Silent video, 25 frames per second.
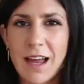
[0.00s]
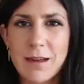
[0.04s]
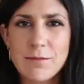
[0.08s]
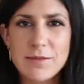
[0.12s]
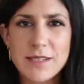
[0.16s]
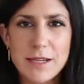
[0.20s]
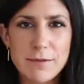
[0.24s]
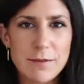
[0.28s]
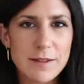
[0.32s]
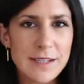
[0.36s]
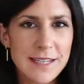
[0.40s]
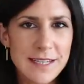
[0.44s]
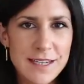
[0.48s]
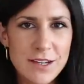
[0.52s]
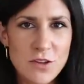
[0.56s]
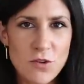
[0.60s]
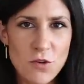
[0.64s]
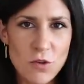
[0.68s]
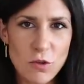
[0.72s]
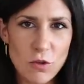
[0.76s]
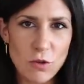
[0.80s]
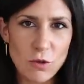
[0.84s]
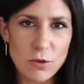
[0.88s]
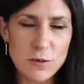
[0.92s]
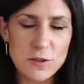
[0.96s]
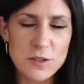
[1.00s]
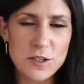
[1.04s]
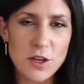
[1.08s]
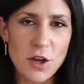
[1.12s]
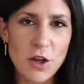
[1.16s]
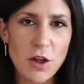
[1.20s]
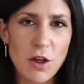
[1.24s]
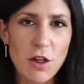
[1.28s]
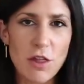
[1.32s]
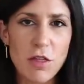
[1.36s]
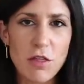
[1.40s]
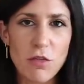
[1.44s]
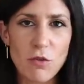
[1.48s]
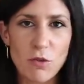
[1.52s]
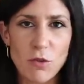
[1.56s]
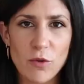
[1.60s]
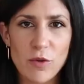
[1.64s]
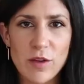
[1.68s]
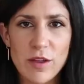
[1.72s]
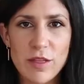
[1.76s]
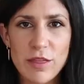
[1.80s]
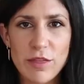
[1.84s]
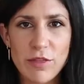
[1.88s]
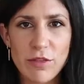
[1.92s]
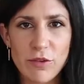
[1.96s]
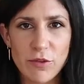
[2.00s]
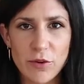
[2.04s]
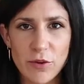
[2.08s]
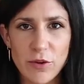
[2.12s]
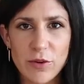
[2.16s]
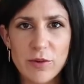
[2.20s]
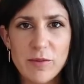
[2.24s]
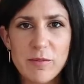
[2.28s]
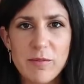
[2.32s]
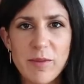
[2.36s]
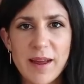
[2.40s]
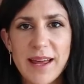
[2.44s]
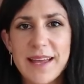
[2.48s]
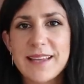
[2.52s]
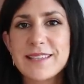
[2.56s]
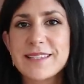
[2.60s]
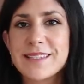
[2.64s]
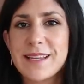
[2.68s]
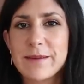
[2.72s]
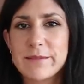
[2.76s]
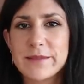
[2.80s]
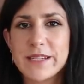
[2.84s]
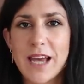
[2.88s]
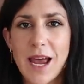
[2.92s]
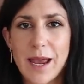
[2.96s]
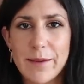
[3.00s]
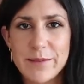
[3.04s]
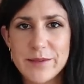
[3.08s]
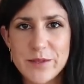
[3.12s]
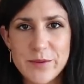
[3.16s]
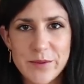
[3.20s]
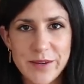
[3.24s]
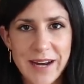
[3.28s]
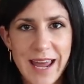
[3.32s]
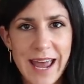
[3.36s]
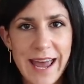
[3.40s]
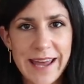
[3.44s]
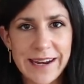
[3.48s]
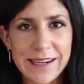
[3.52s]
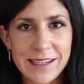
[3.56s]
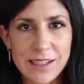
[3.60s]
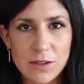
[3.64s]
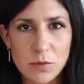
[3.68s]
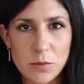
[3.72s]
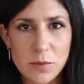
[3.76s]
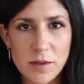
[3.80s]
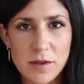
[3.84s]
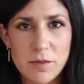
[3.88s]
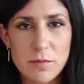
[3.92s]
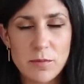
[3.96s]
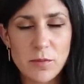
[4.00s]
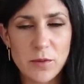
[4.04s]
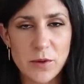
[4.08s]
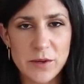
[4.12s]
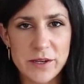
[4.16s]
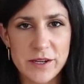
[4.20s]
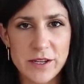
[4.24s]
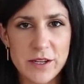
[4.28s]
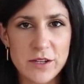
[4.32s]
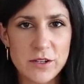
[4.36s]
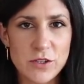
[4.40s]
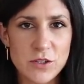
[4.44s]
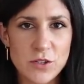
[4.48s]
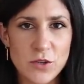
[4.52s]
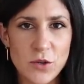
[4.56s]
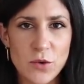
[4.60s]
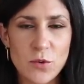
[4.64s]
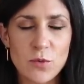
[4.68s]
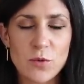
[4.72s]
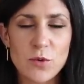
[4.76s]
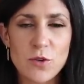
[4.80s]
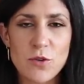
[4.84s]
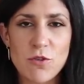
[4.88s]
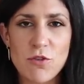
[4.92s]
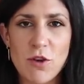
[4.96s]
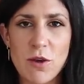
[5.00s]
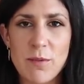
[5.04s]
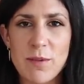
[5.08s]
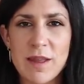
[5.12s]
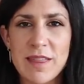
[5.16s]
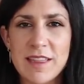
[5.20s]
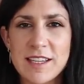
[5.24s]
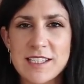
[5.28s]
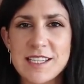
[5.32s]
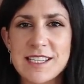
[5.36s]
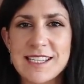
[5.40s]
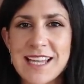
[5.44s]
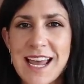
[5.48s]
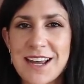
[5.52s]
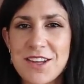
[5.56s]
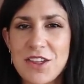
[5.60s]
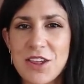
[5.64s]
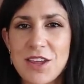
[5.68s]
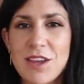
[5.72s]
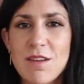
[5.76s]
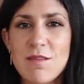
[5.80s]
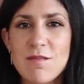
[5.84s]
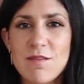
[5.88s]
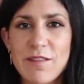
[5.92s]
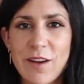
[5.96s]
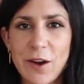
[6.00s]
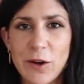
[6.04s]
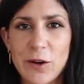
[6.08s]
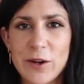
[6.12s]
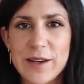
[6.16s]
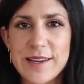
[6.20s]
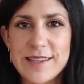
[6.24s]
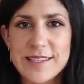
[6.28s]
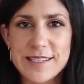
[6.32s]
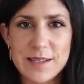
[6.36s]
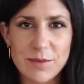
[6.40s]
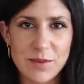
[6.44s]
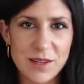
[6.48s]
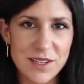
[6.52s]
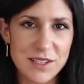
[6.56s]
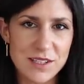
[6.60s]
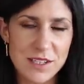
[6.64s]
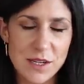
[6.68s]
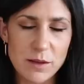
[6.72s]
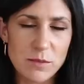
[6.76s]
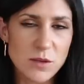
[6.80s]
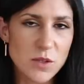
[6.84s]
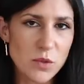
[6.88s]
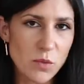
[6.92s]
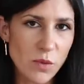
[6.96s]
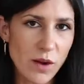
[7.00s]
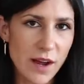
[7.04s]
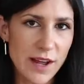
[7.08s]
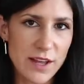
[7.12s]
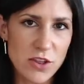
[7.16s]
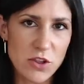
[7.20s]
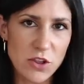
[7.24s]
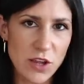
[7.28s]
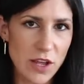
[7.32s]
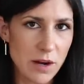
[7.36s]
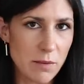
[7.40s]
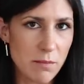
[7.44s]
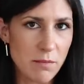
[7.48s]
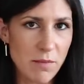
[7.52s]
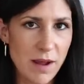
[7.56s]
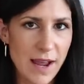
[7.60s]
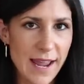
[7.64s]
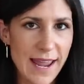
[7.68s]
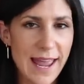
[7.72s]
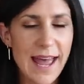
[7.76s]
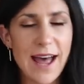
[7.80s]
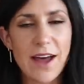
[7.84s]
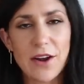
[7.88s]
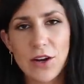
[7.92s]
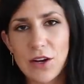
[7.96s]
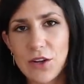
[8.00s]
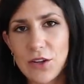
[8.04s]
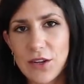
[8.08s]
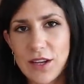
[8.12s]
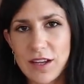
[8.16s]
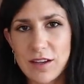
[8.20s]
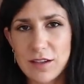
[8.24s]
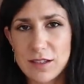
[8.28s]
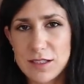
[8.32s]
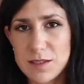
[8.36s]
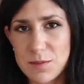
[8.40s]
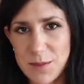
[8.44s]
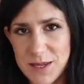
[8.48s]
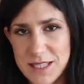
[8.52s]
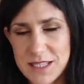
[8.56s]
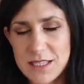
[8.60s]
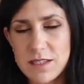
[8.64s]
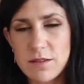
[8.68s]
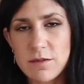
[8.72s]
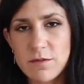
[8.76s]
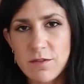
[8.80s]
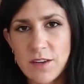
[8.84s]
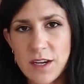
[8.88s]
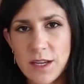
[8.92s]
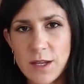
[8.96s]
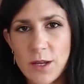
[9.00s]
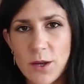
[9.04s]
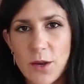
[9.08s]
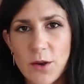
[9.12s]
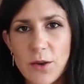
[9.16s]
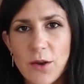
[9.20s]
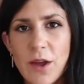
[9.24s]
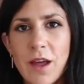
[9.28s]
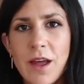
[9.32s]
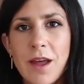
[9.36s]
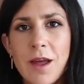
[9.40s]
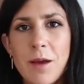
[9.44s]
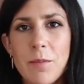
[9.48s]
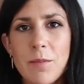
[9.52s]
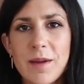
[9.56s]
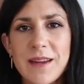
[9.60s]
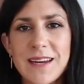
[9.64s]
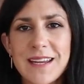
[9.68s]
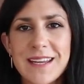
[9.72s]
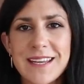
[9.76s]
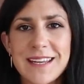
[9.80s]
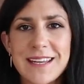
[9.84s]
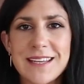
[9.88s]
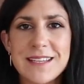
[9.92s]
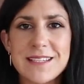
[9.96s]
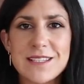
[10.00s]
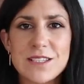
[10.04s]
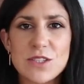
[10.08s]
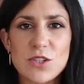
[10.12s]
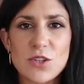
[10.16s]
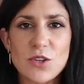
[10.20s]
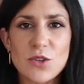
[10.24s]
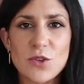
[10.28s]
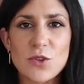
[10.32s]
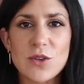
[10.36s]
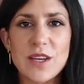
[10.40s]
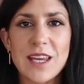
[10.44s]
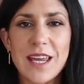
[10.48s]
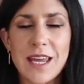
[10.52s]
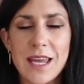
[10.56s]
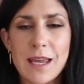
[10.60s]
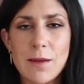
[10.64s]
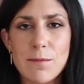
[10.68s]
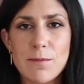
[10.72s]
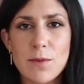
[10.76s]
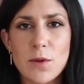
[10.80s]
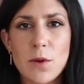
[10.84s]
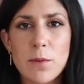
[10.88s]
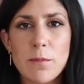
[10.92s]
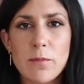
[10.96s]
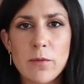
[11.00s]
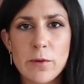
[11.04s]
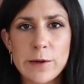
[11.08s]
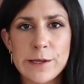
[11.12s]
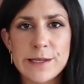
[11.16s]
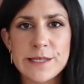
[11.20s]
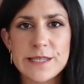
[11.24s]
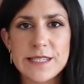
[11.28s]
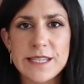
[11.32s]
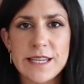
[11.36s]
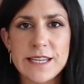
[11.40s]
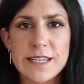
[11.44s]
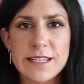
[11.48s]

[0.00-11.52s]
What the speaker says: I'm definitely a neutrals girl through and through, but sometimes you want to add a little bit of print into your wardrobe, and this is actually a very similar tip to what I shared in my How to Look Expensive video, but it is to keep your prints